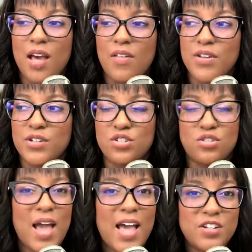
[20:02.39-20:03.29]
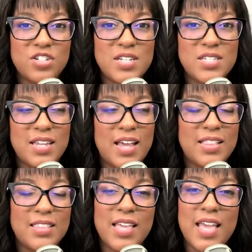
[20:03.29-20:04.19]
The strategies that
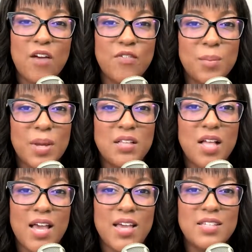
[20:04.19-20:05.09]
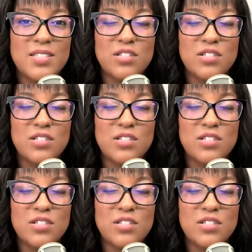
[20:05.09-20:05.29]
I lay out for my clients,